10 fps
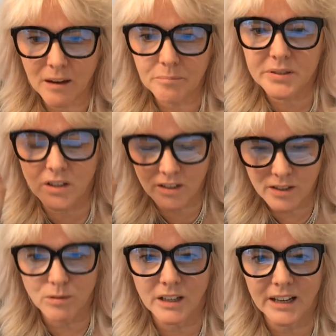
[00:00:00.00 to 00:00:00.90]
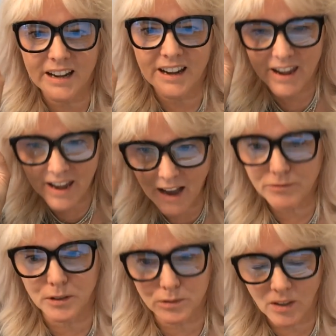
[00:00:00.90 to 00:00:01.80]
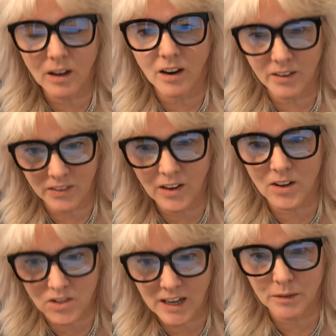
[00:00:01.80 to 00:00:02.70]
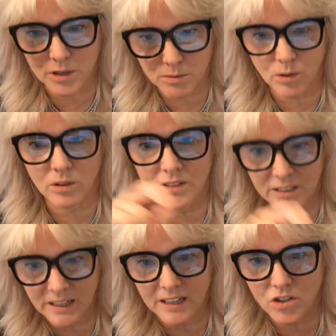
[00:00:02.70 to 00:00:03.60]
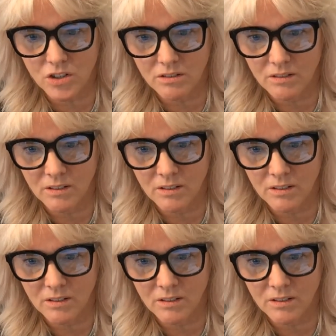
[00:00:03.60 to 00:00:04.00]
absolutely never rely on the large language model to teach.